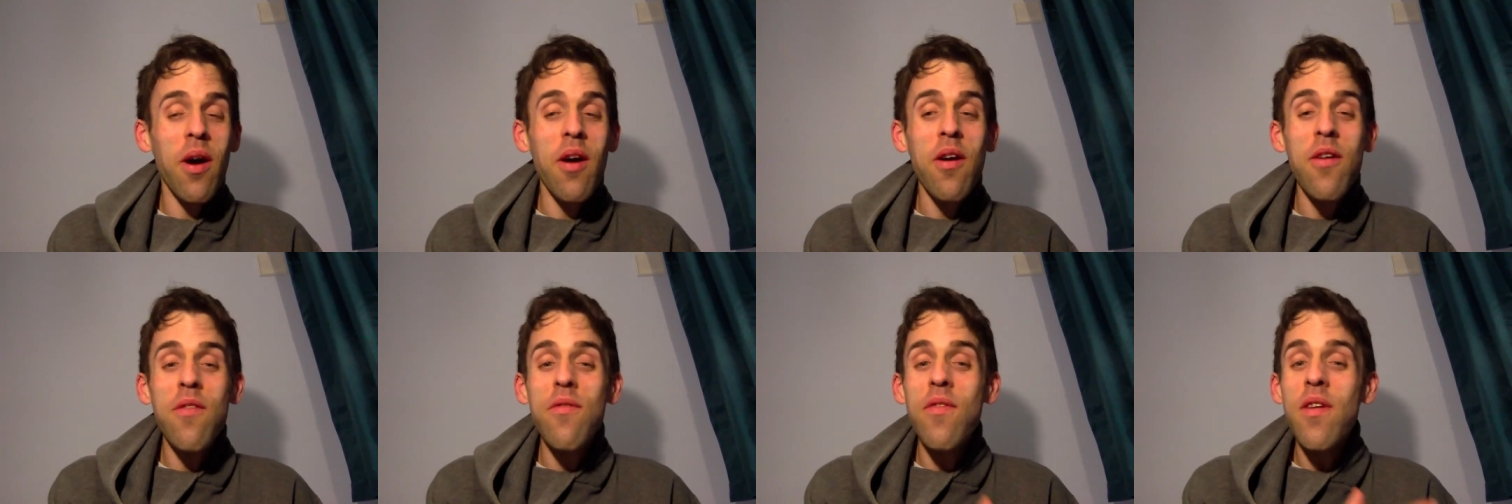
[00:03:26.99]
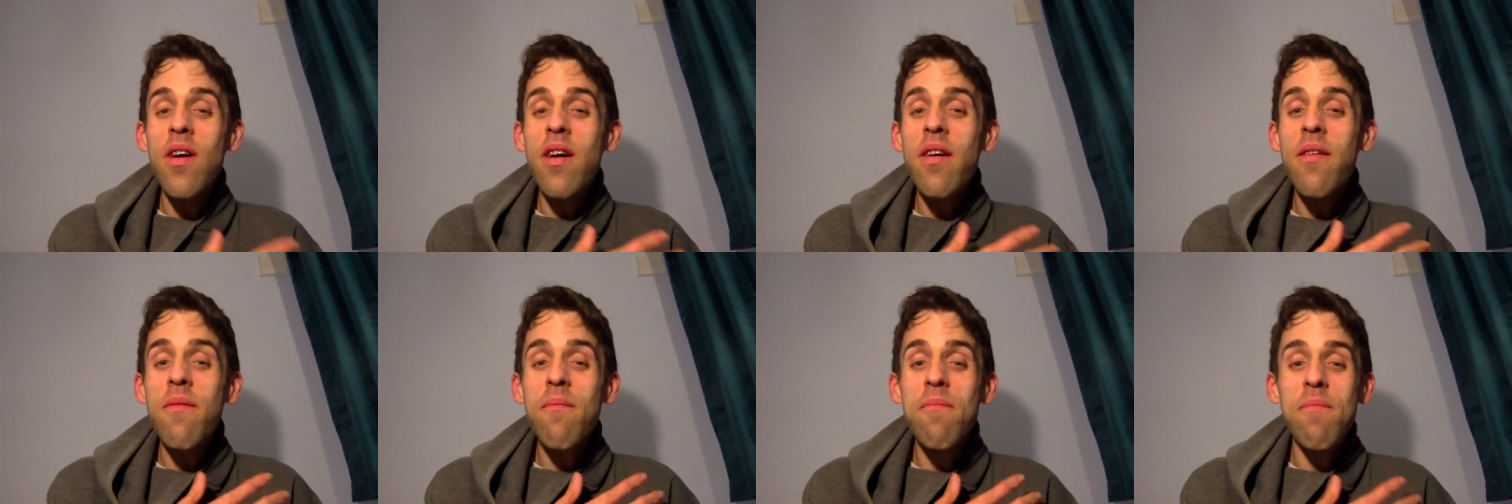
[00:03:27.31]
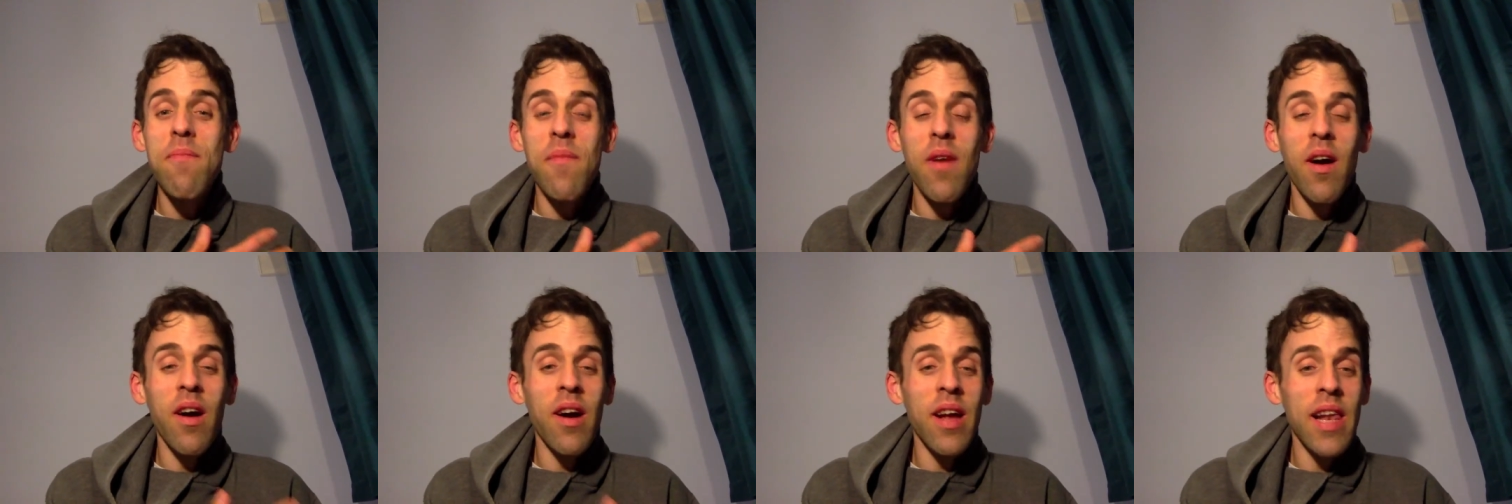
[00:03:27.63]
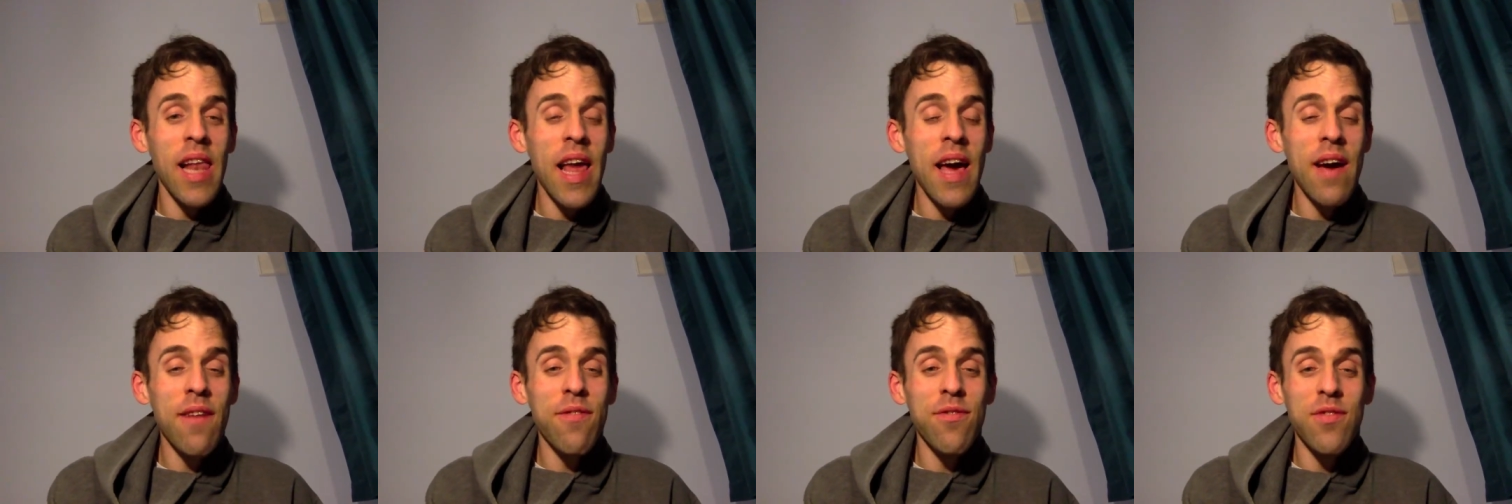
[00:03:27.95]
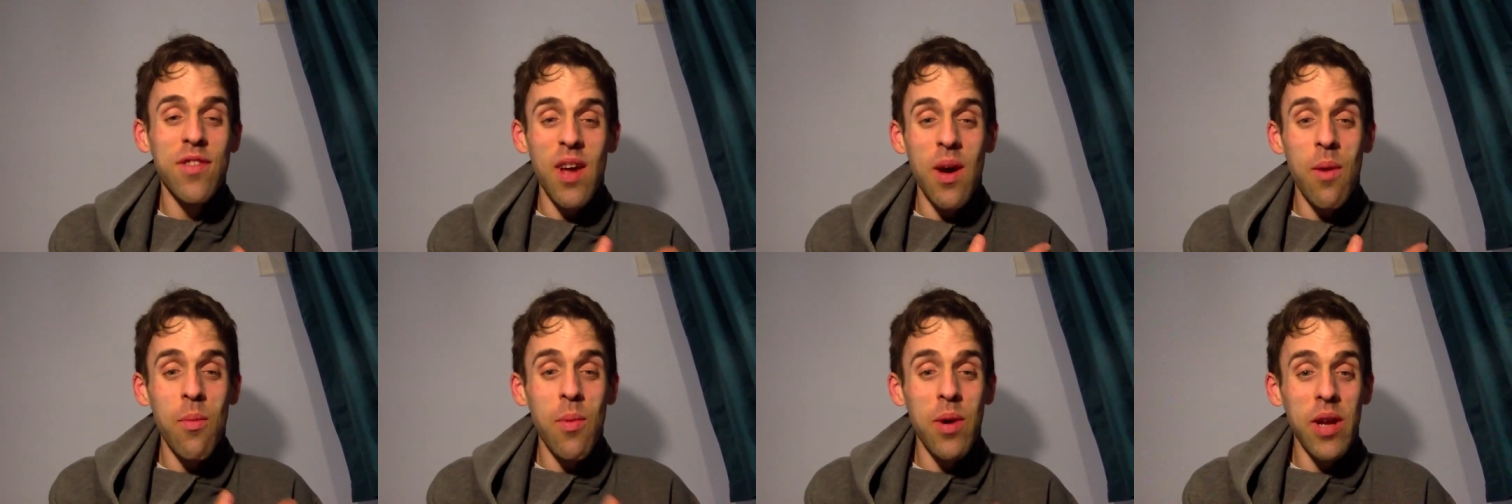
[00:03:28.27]
over, I left
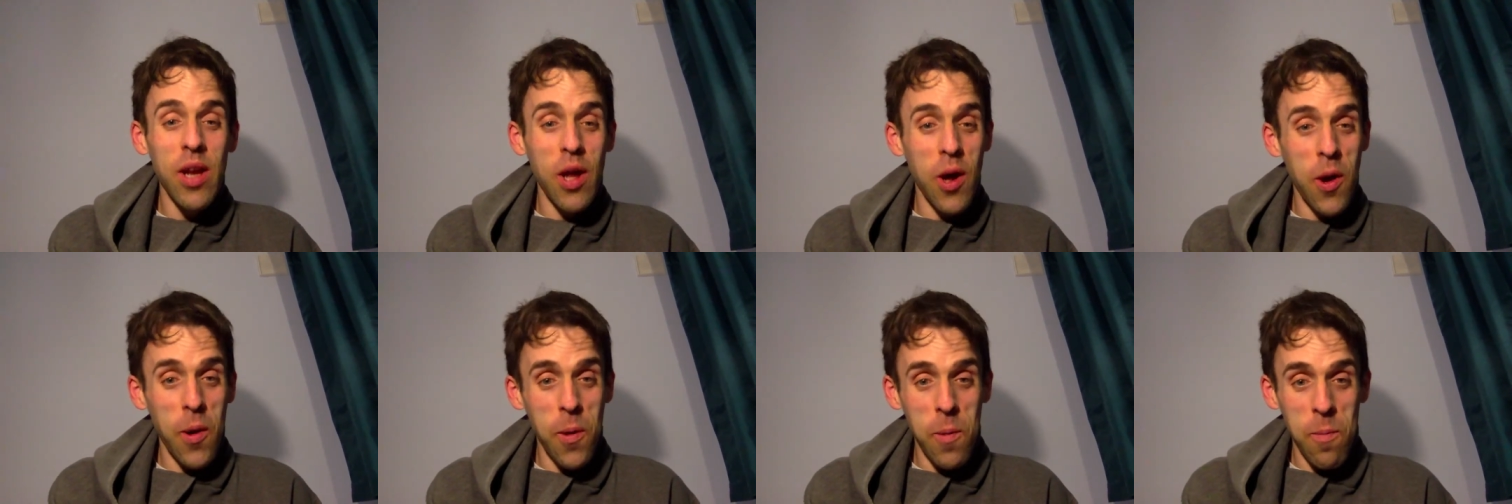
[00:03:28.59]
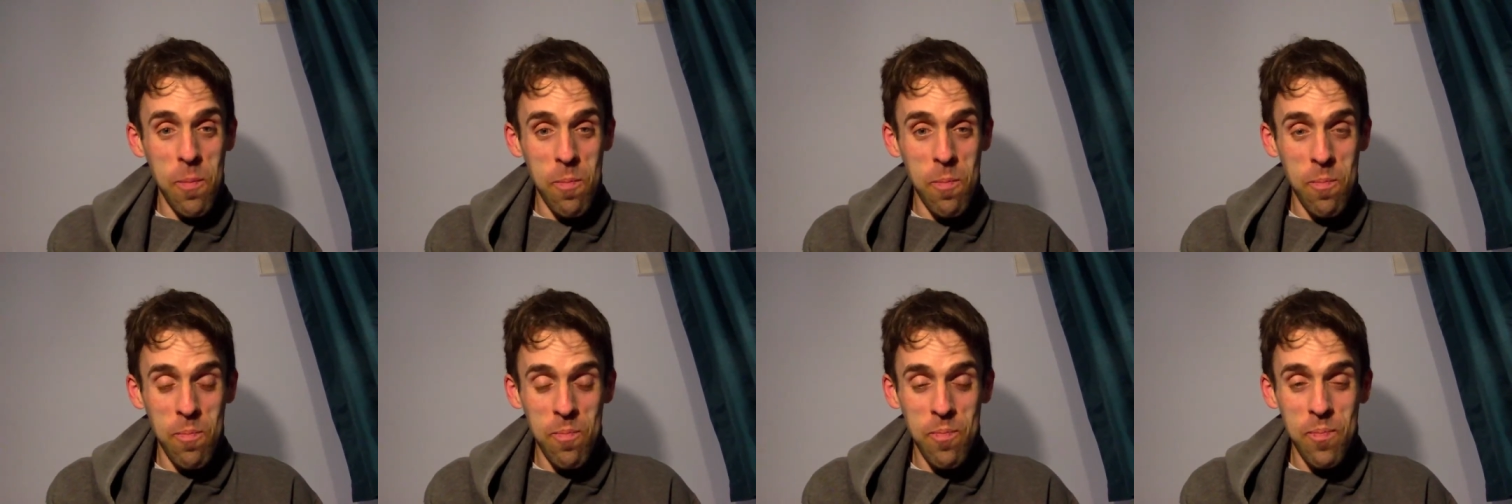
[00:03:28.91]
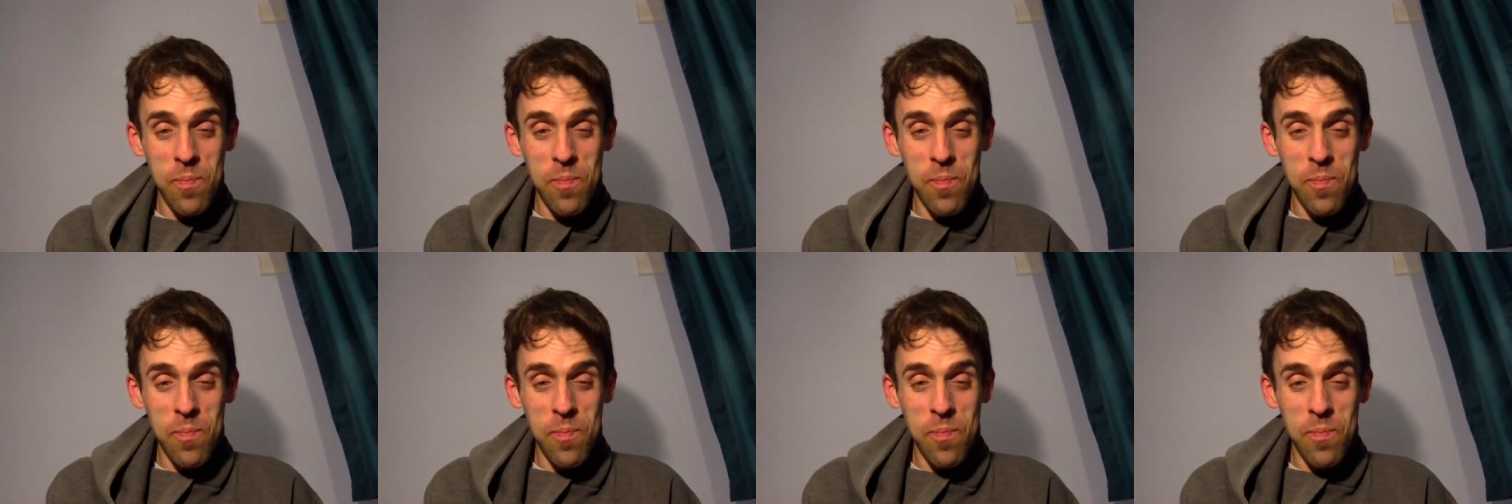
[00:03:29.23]
and went home.